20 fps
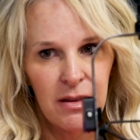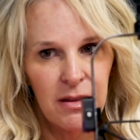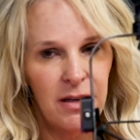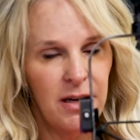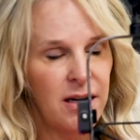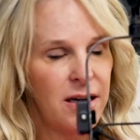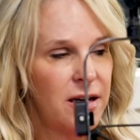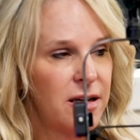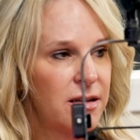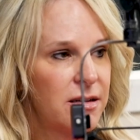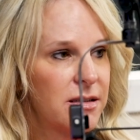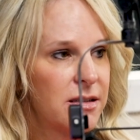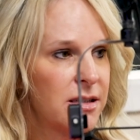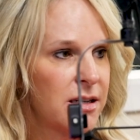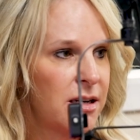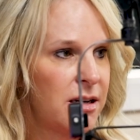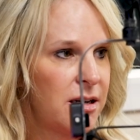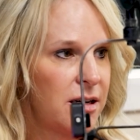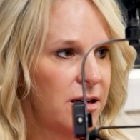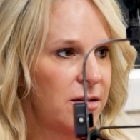that
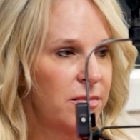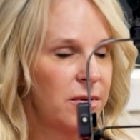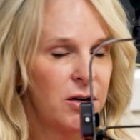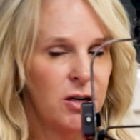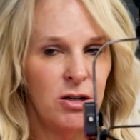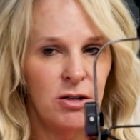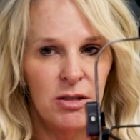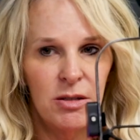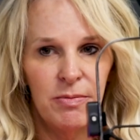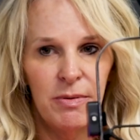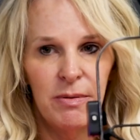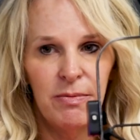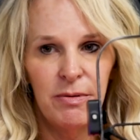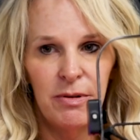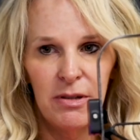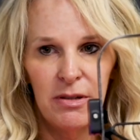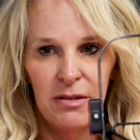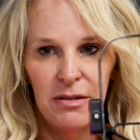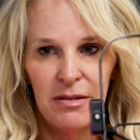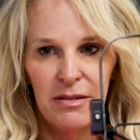hurts
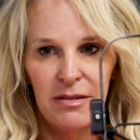people.